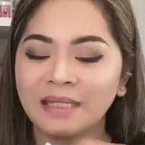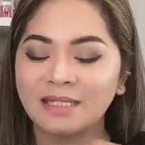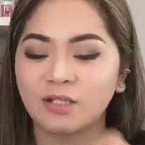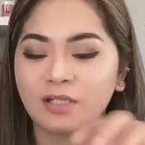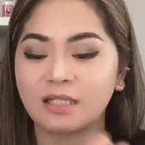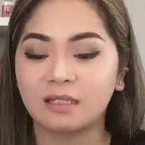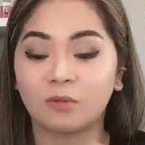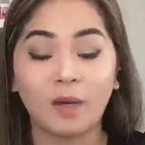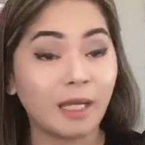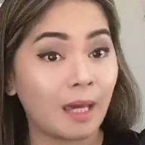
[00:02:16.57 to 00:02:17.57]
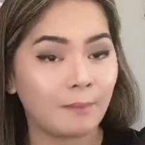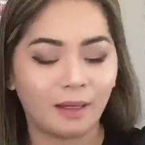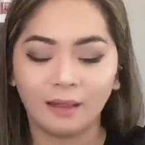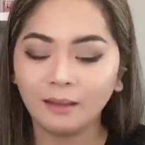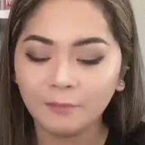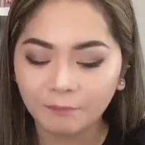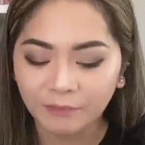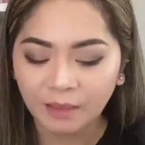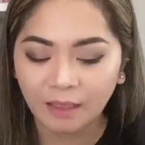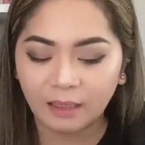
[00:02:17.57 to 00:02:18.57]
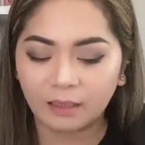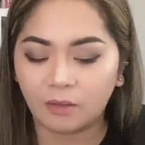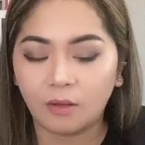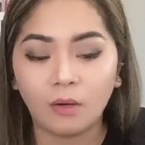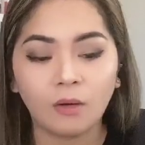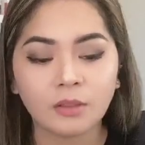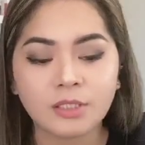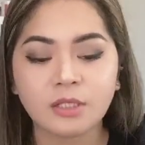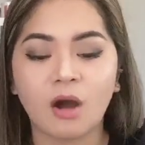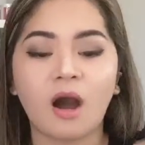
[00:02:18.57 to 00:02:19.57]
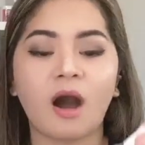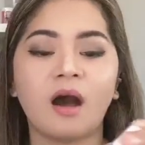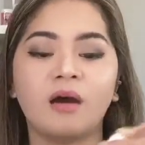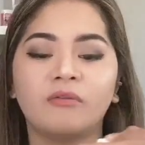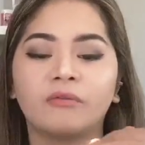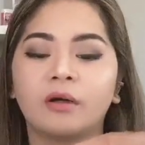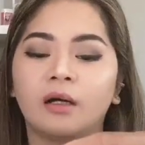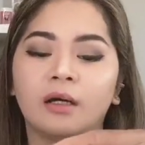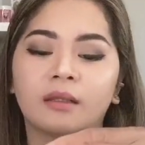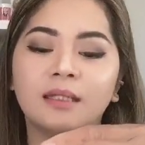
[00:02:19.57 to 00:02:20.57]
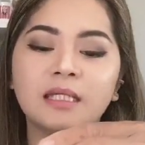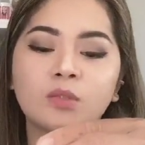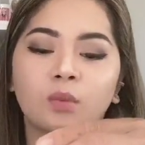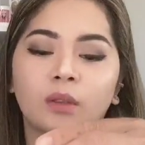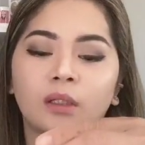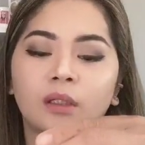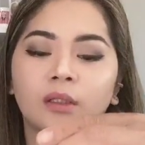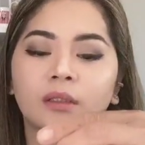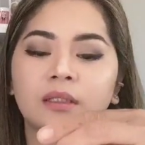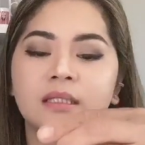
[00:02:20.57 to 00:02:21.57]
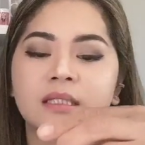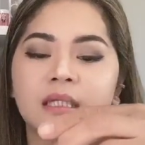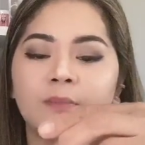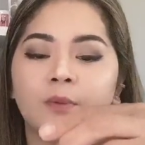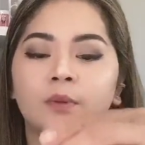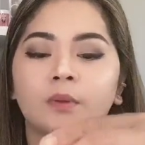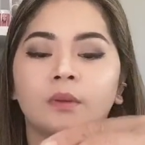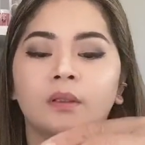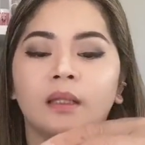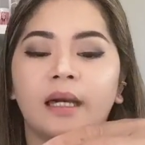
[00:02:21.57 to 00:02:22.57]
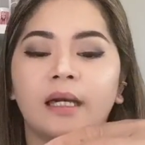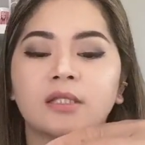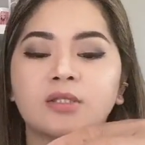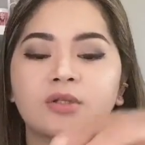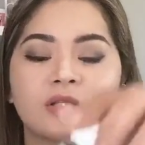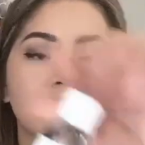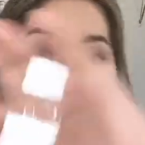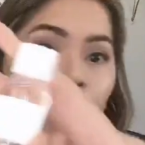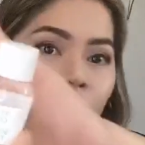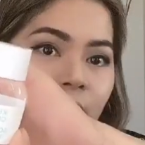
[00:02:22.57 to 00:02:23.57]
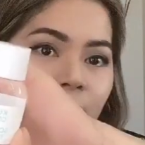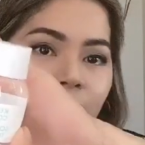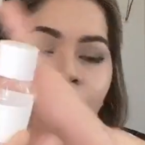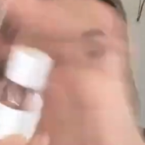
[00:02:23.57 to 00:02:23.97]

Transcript: So it's in 20 ml. And also, I've got this one, the Keep Cool and Soothe Toner.